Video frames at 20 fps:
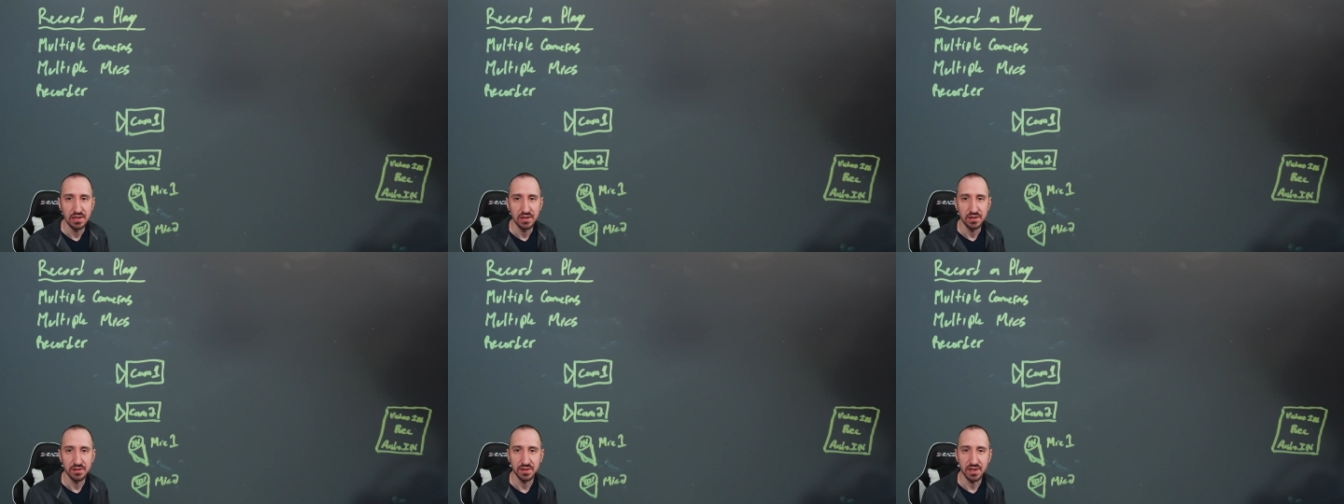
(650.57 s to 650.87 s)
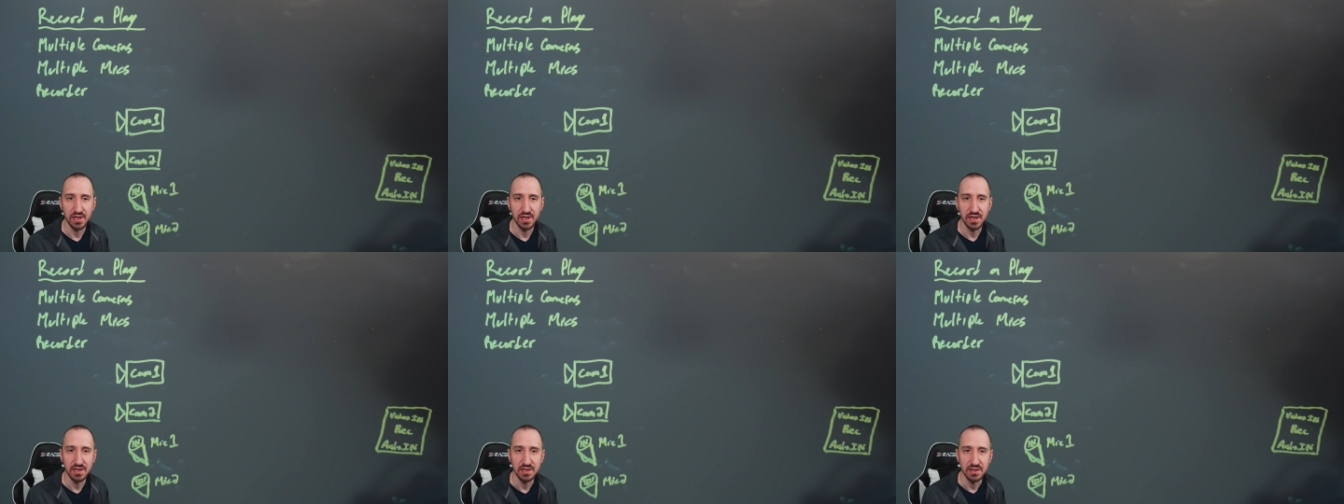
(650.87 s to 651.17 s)

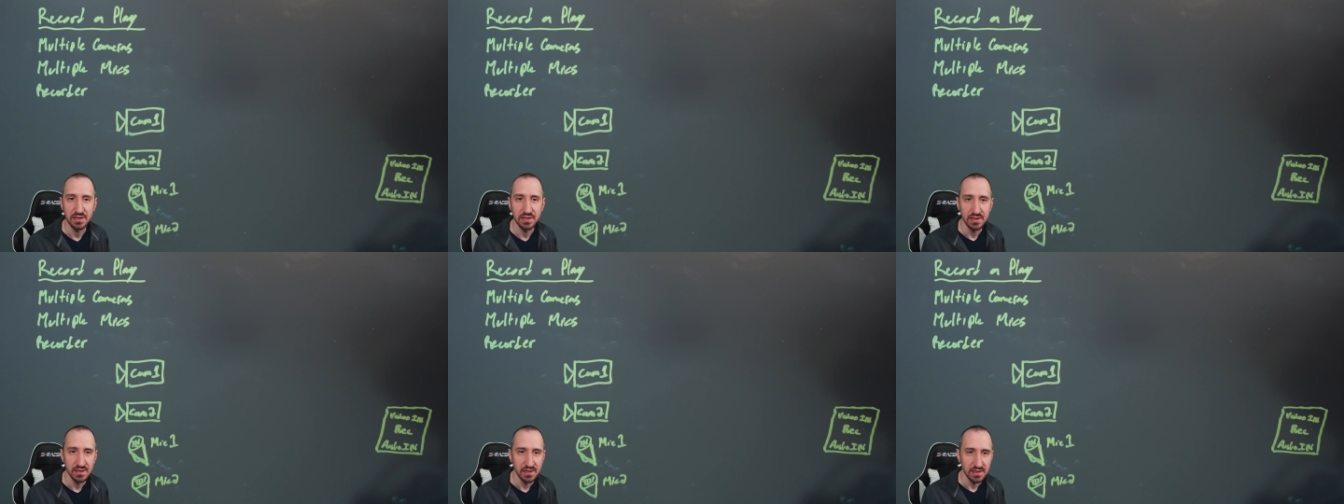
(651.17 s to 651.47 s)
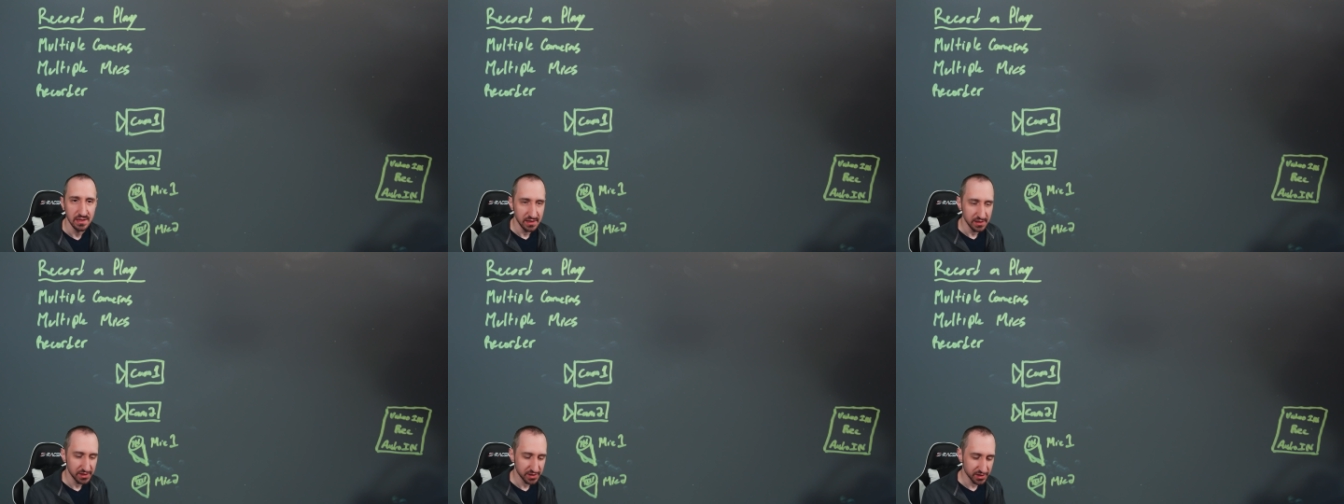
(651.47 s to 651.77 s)
Okay,
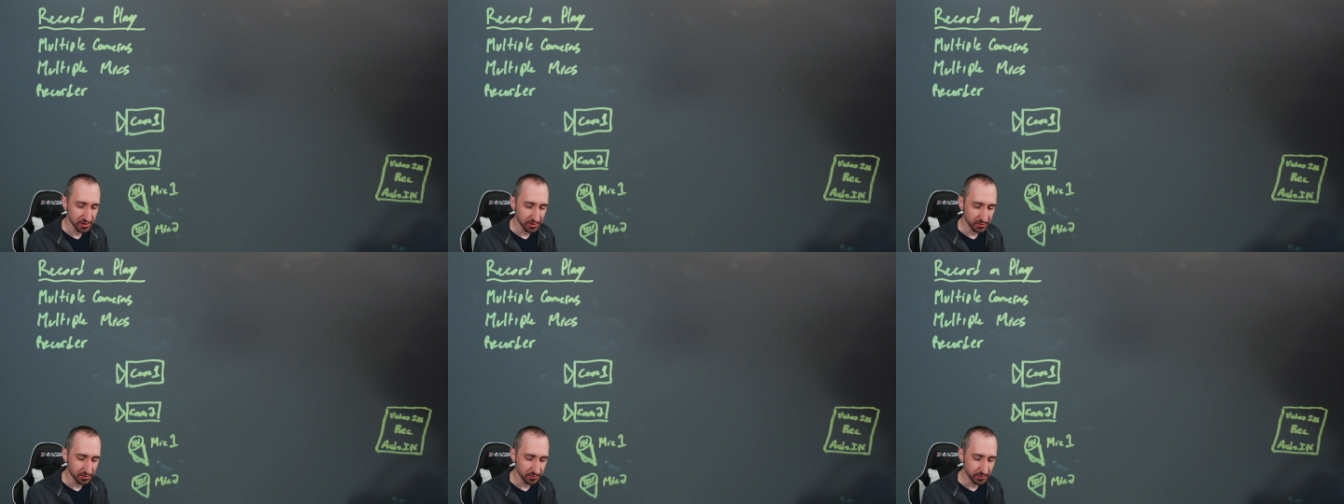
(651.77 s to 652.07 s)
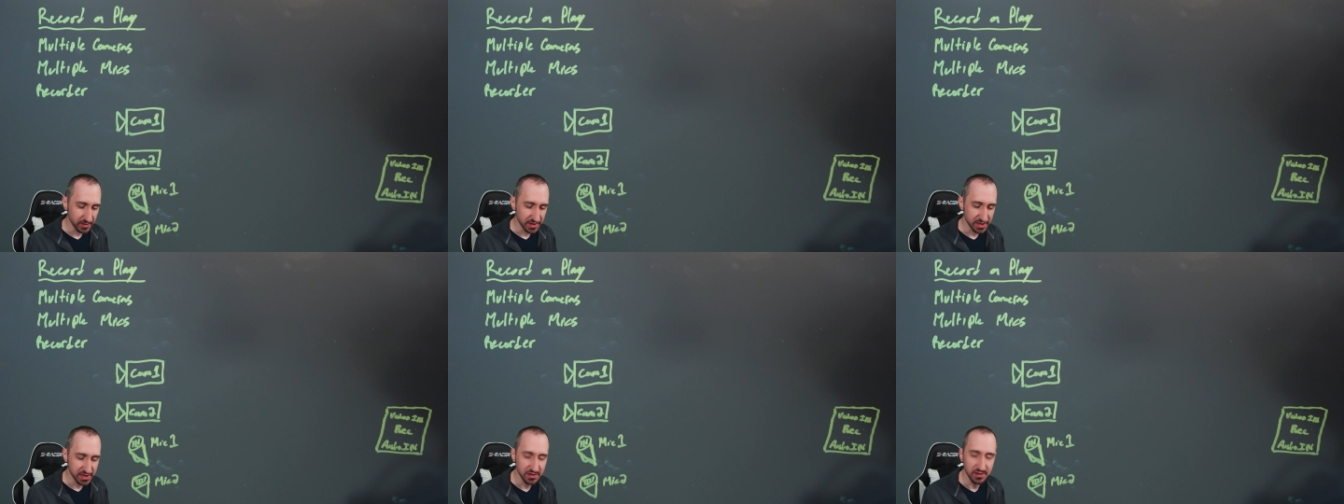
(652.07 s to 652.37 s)
so
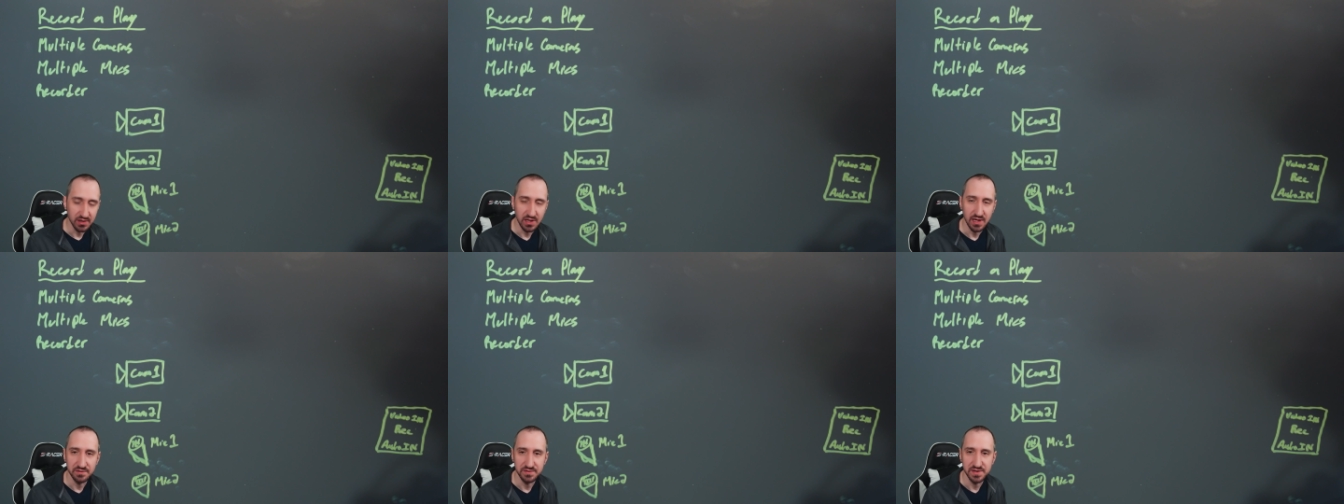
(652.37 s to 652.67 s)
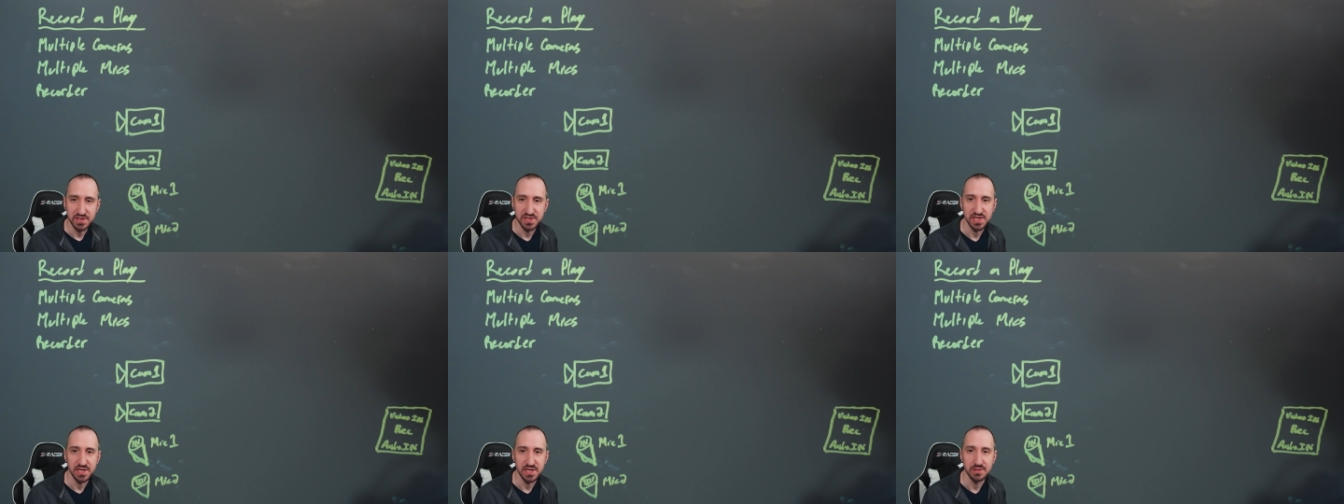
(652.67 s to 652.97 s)
we still
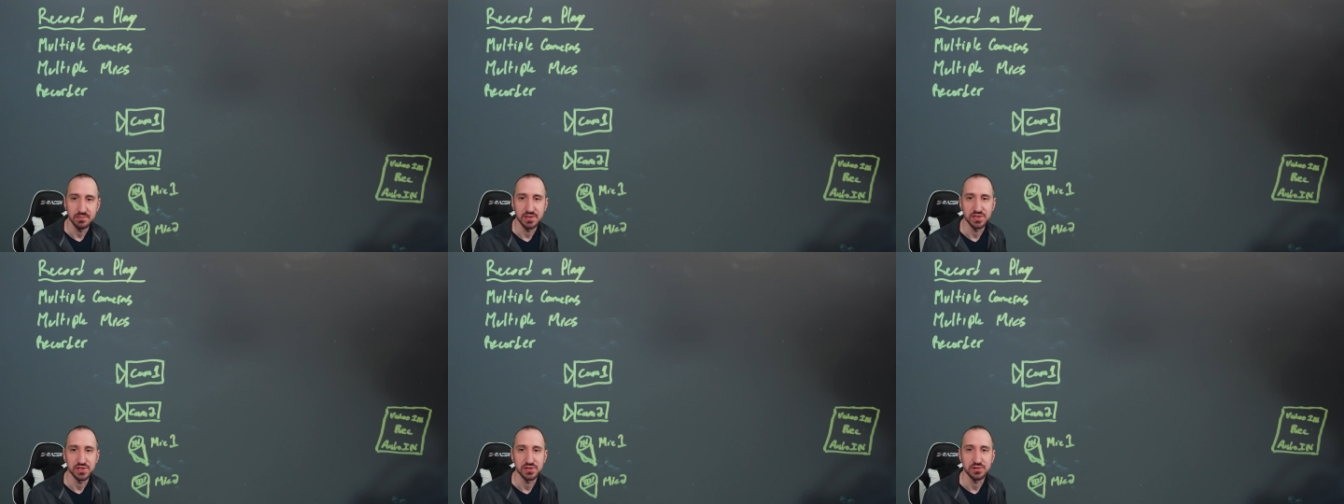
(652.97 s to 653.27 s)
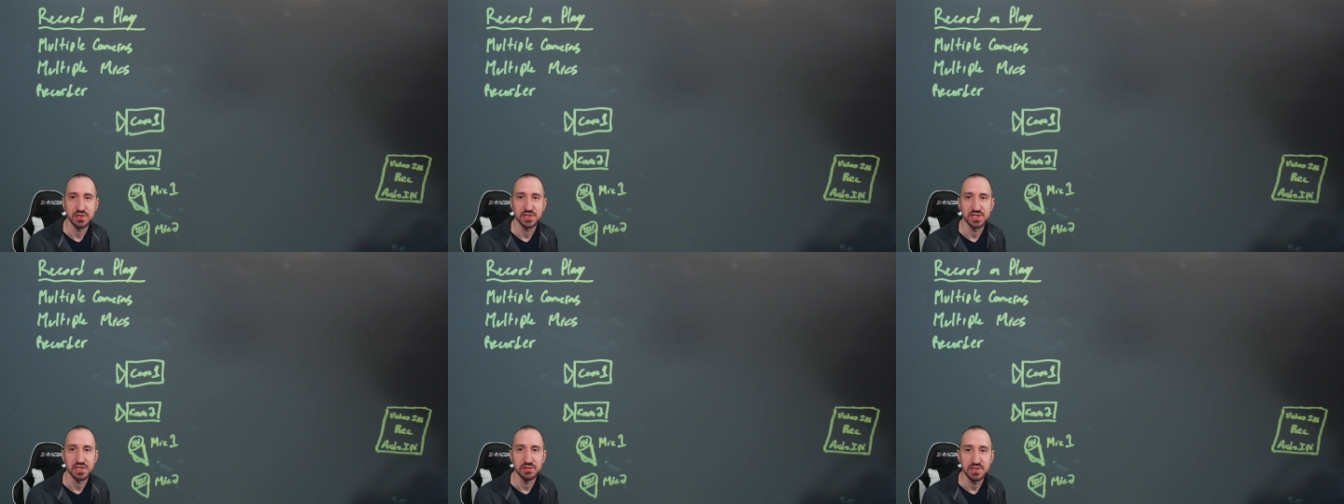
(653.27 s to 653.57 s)
have the same
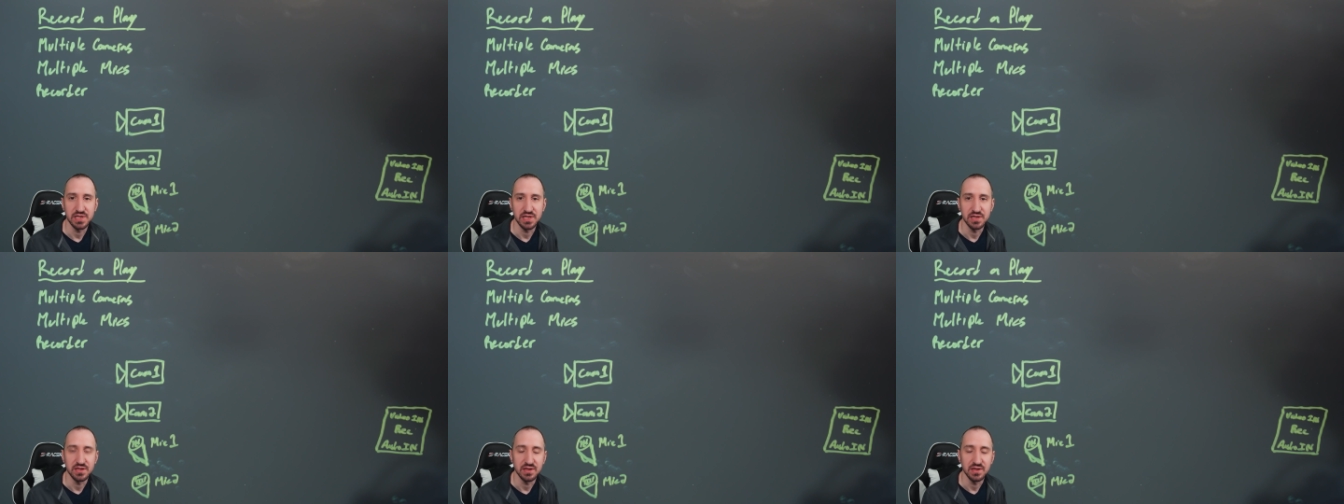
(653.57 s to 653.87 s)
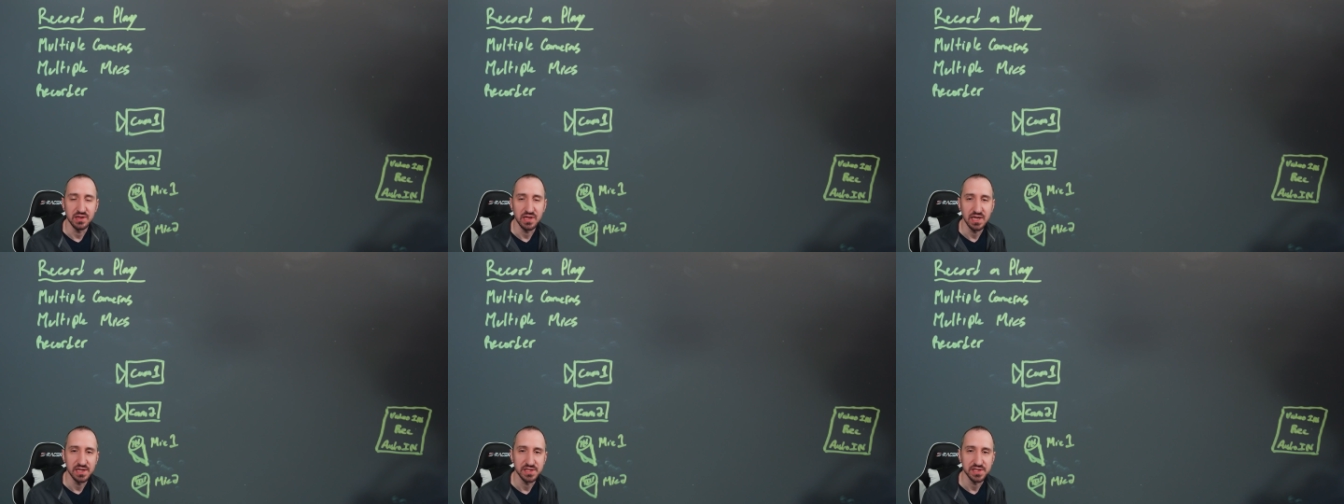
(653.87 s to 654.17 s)
constraints that we did
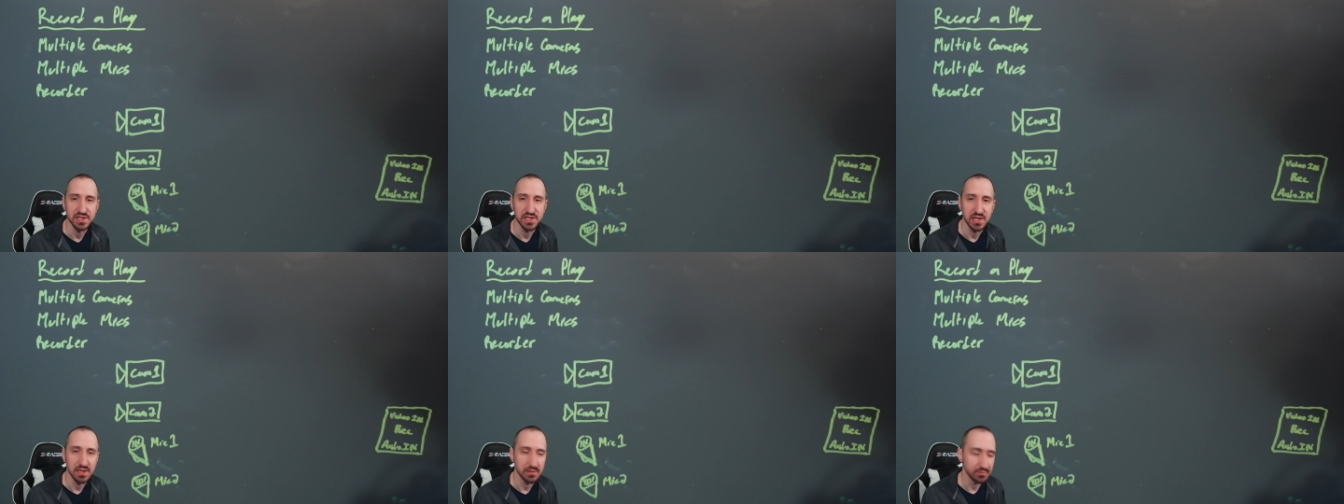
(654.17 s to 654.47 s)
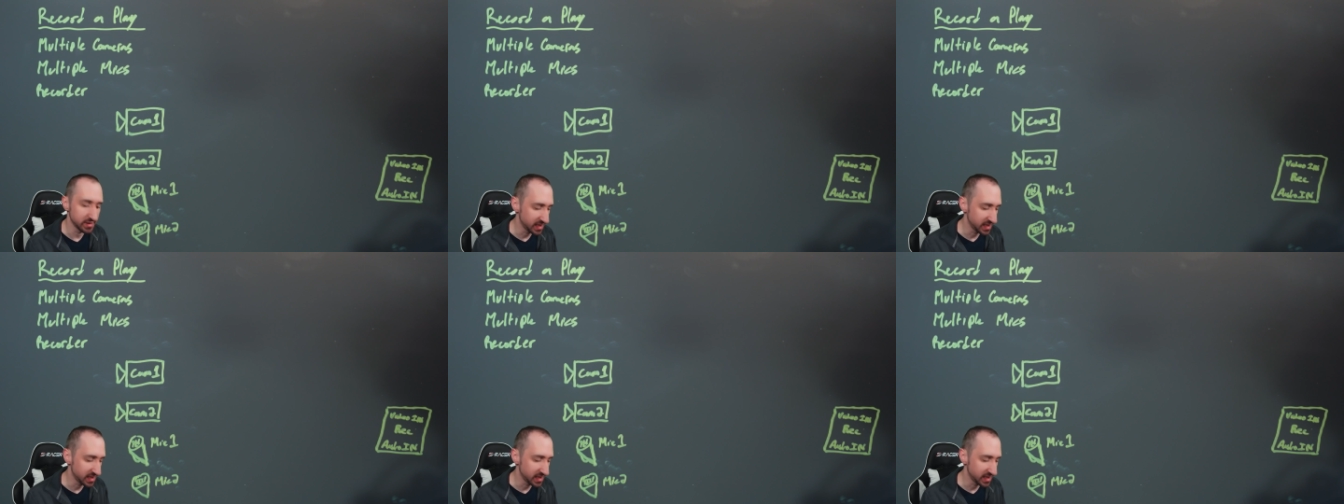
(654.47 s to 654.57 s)
the last time,